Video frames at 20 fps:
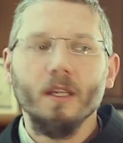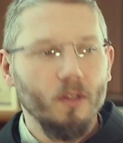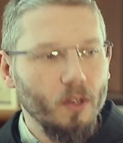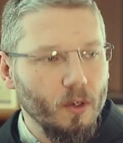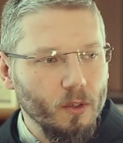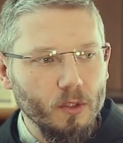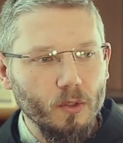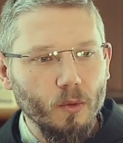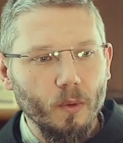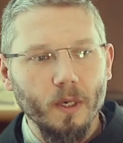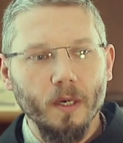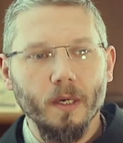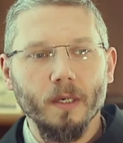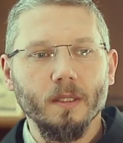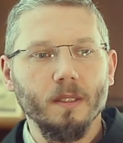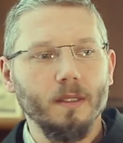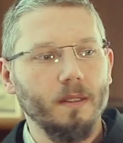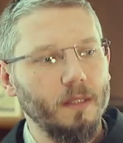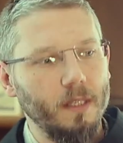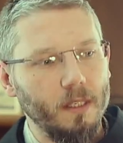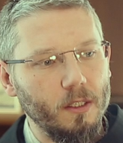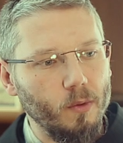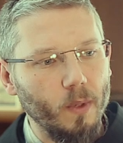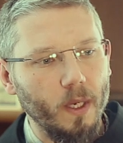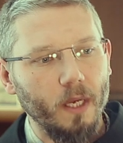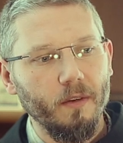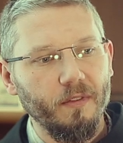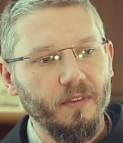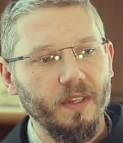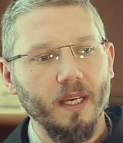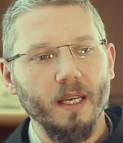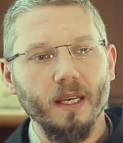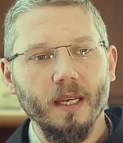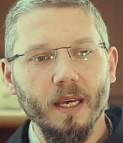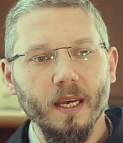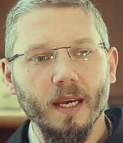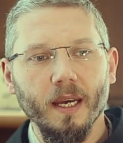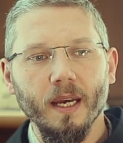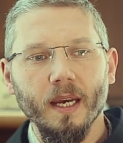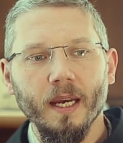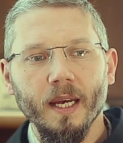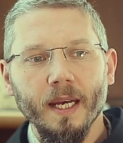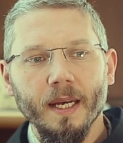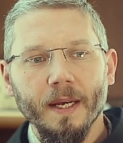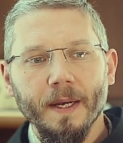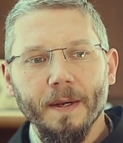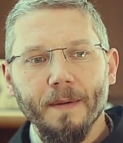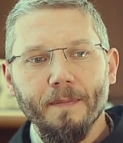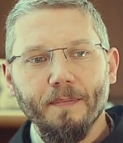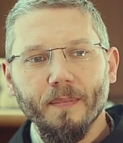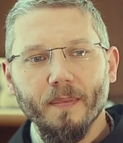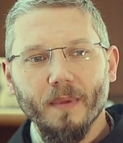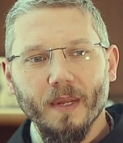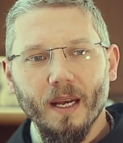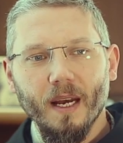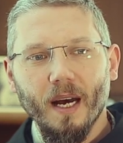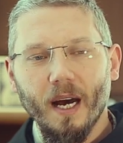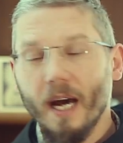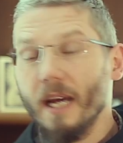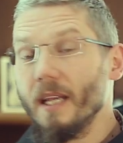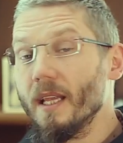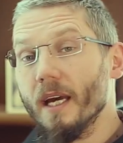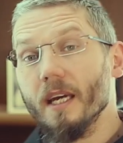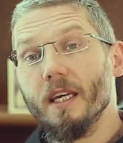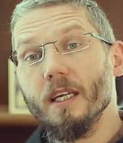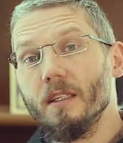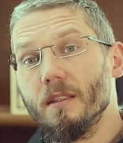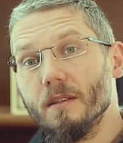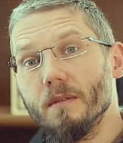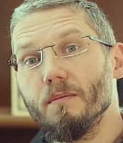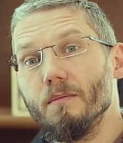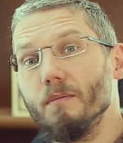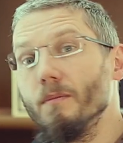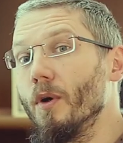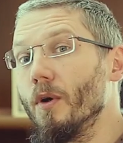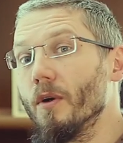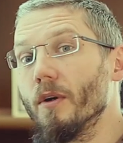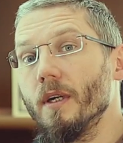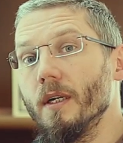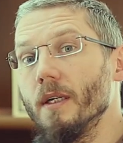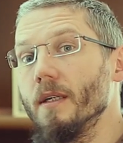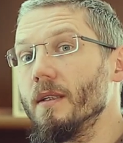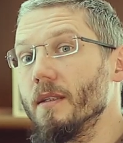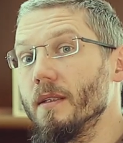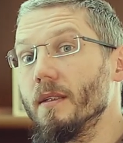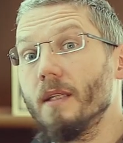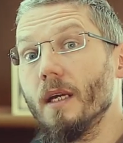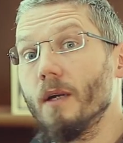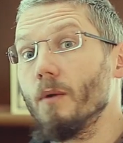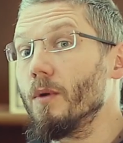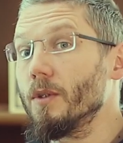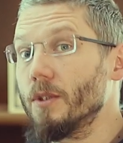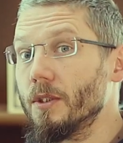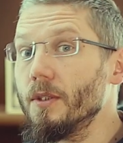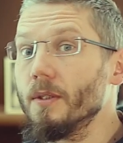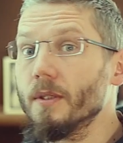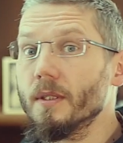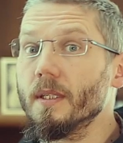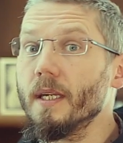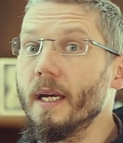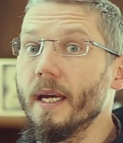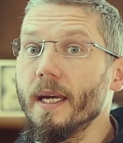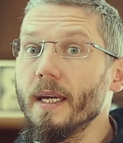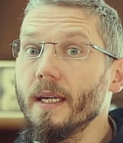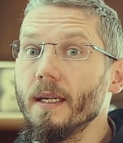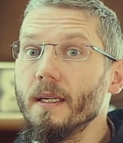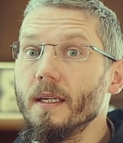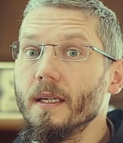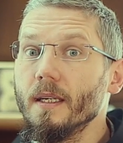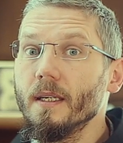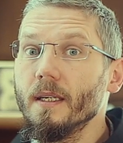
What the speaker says: Those words, this way of thinking, I like it more than what you say.